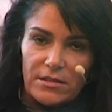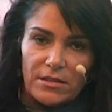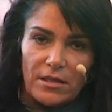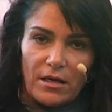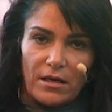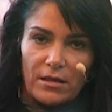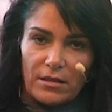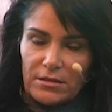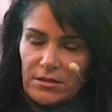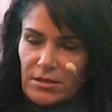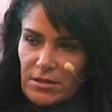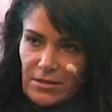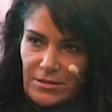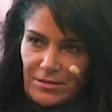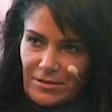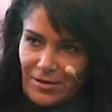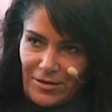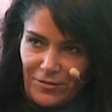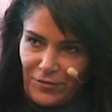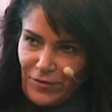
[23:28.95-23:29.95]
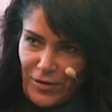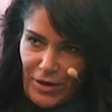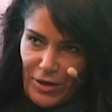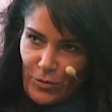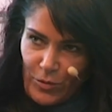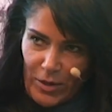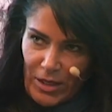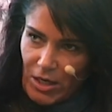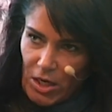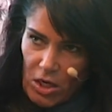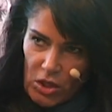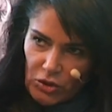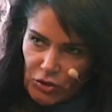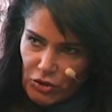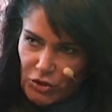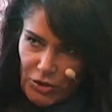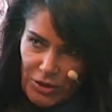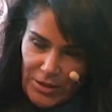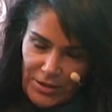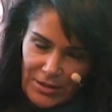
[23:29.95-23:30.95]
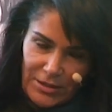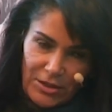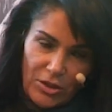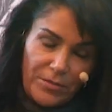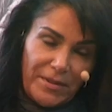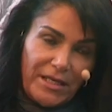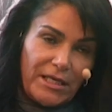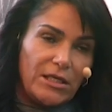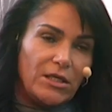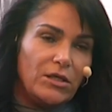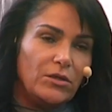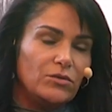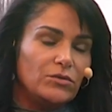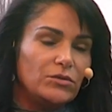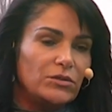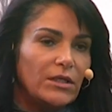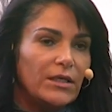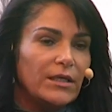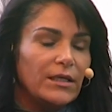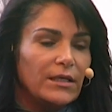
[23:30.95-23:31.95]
not a faraway country that nobody knows,